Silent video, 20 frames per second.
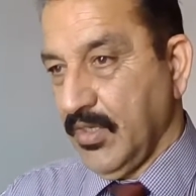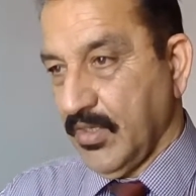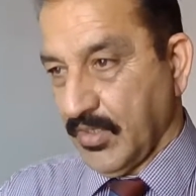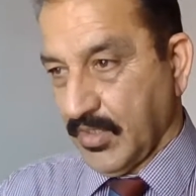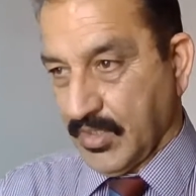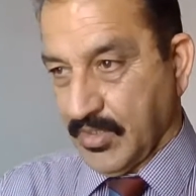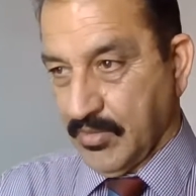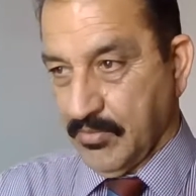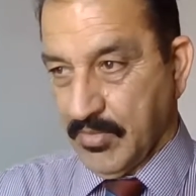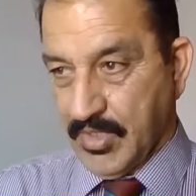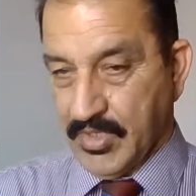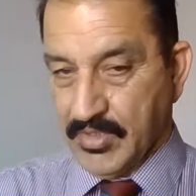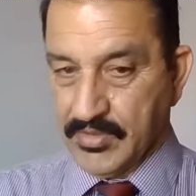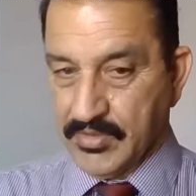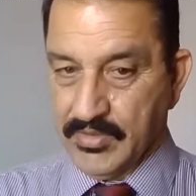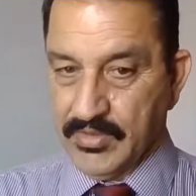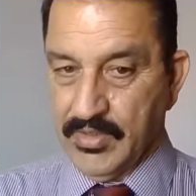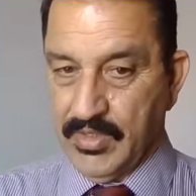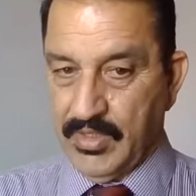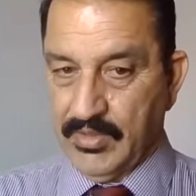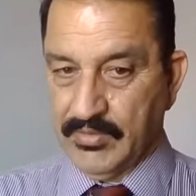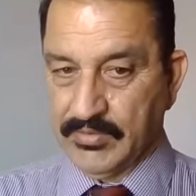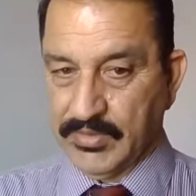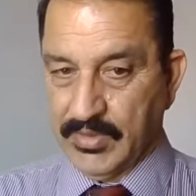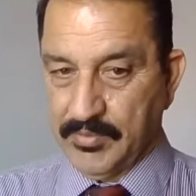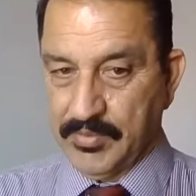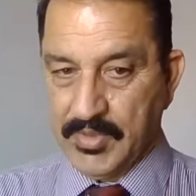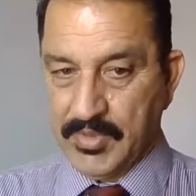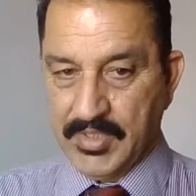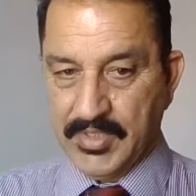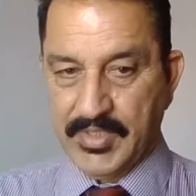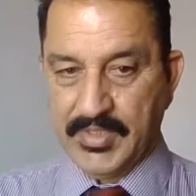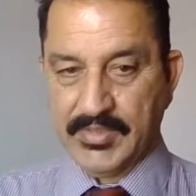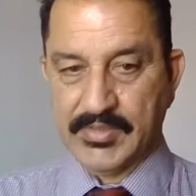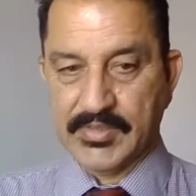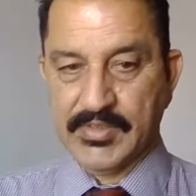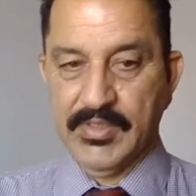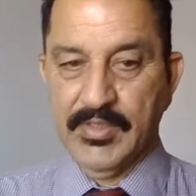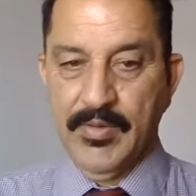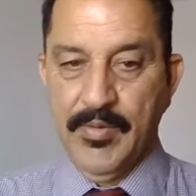recommendation of the
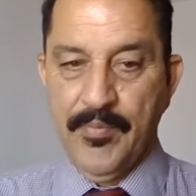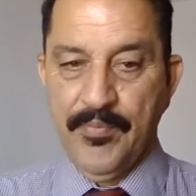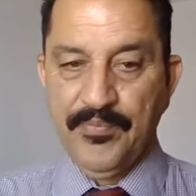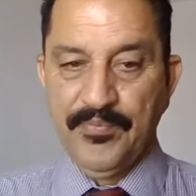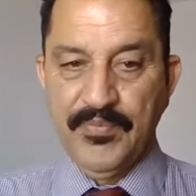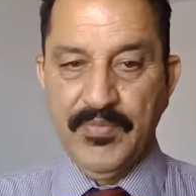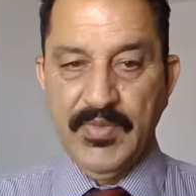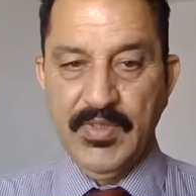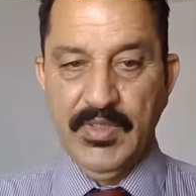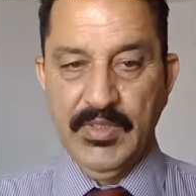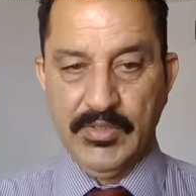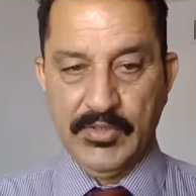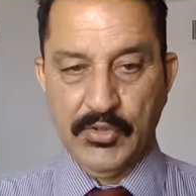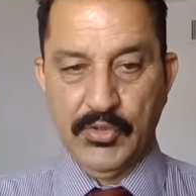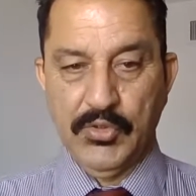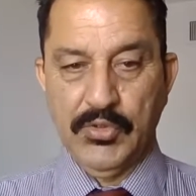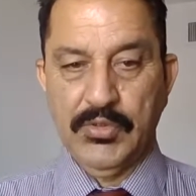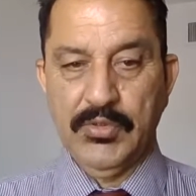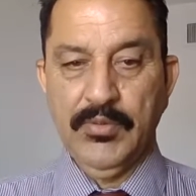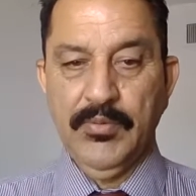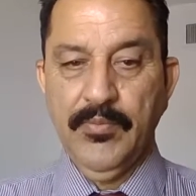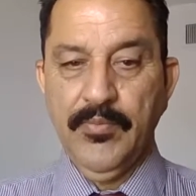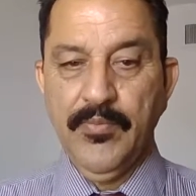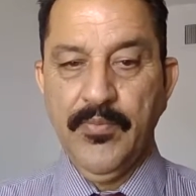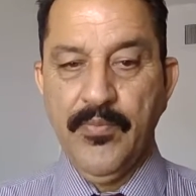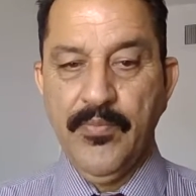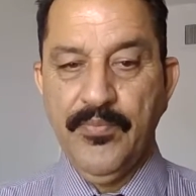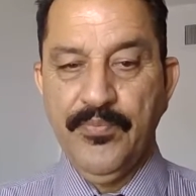products. So